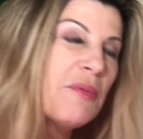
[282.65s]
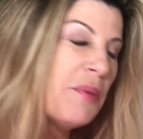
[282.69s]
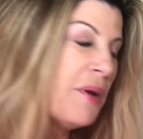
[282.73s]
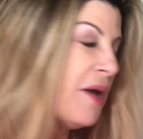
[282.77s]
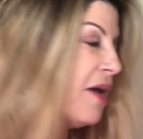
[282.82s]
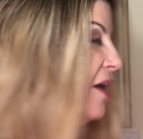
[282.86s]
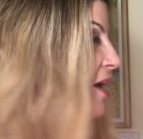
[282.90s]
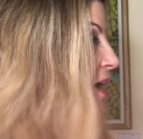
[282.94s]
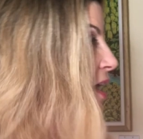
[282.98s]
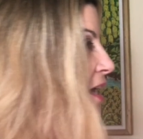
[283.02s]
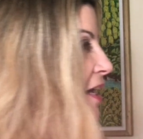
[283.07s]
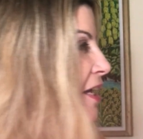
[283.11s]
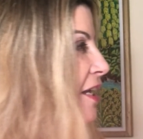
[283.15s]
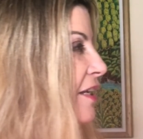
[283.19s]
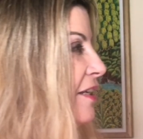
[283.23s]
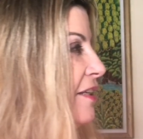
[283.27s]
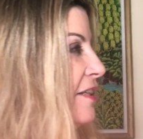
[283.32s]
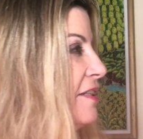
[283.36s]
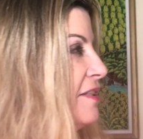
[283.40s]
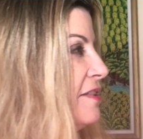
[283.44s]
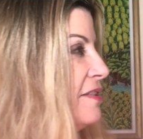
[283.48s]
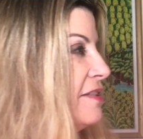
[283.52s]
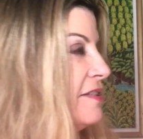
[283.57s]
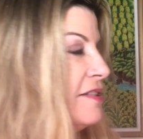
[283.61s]
behind
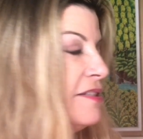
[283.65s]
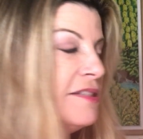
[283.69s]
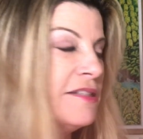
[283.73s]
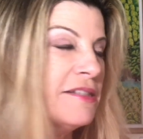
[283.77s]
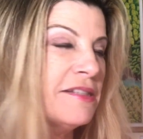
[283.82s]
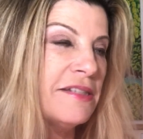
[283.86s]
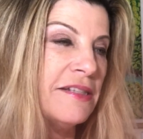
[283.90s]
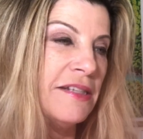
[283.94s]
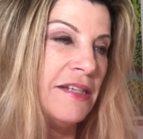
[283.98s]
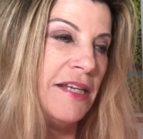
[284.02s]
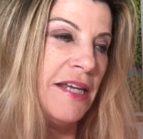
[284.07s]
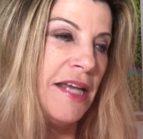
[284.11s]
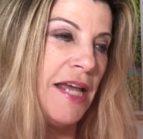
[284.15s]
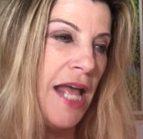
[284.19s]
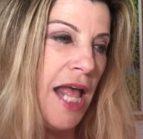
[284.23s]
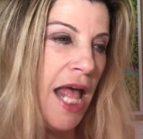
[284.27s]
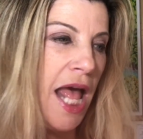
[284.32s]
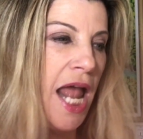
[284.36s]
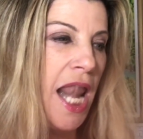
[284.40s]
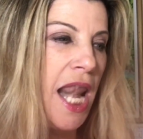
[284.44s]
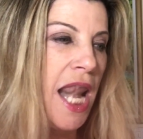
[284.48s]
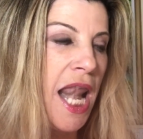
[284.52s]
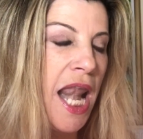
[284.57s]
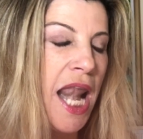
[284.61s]
is
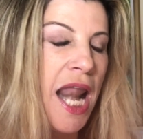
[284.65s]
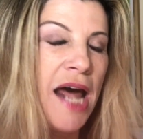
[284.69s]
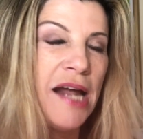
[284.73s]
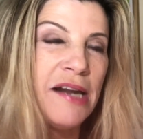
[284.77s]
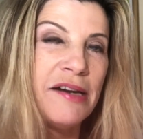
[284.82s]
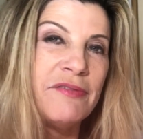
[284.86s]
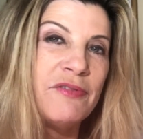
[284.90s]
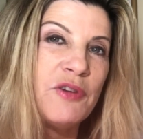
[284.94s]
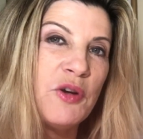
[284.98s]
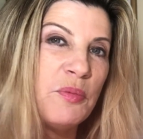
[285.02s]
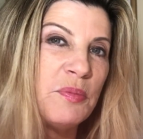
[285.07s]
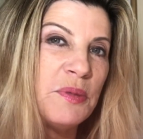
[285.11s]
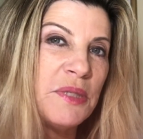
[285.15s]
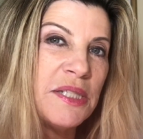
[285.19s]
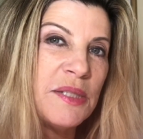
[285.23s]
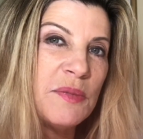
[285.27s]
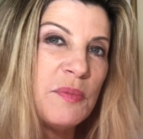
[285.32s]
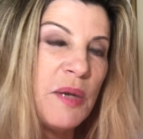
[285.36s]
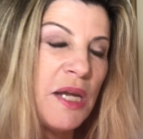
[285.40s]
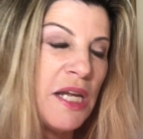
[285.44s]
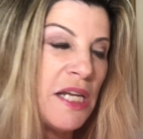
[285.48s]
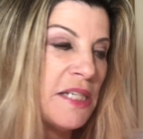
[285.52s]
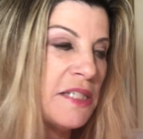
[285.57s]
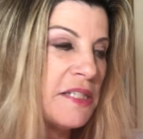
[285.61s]
a lot of open
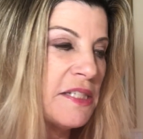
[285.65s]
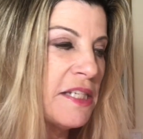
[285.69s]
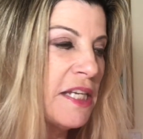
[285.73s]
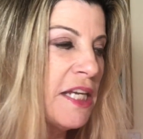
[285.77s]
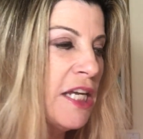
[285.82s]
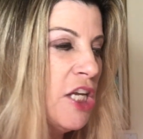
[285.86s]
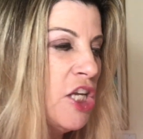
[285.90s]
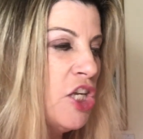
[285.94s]
space.